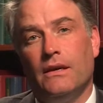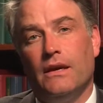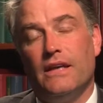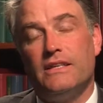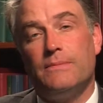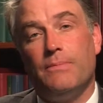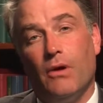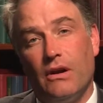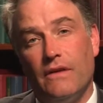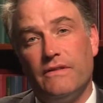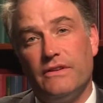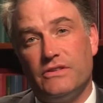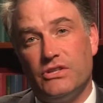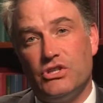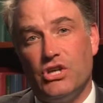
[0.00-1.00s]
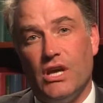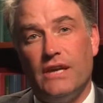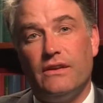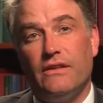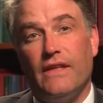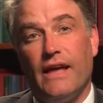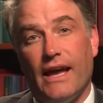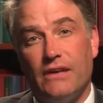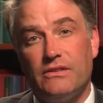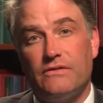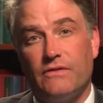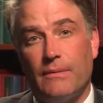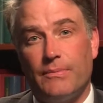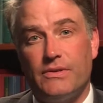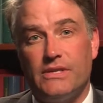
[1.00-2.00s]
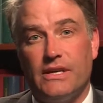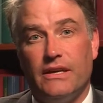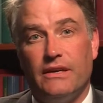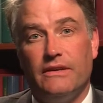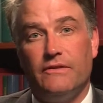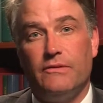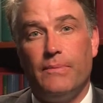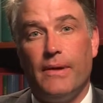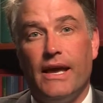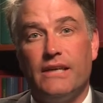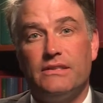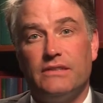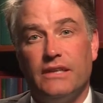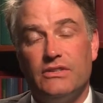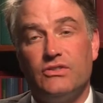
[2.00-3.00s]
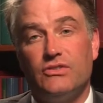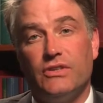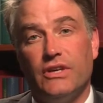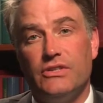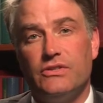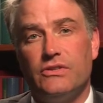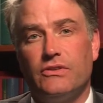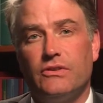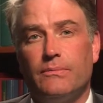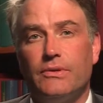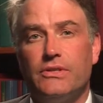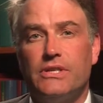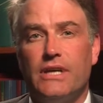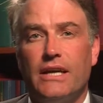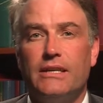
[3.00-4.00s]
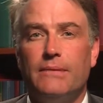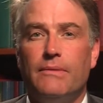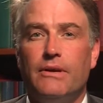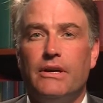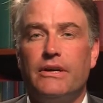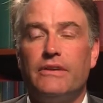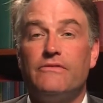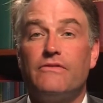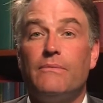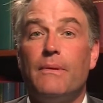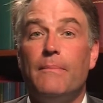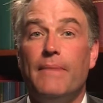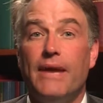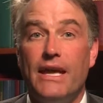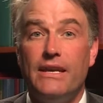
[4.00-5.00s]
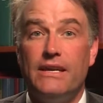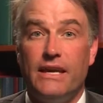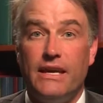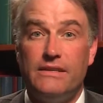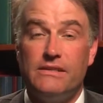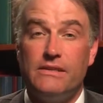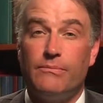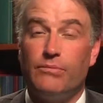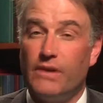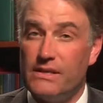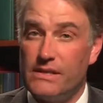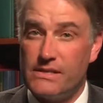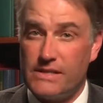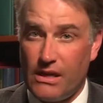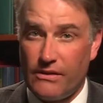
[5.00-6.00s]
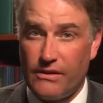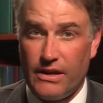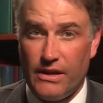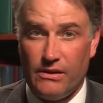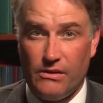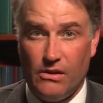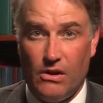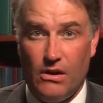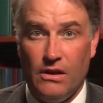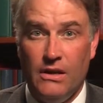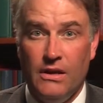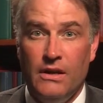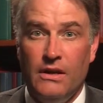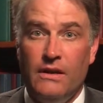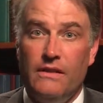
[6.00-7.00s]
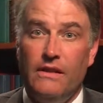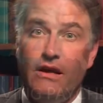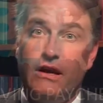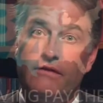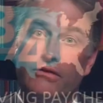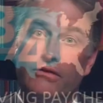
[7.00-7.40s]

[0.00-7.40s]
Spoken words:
As a part of this agenda, the House of Representatives passed legislation to protect Americans from the mandates in the President's health care law that have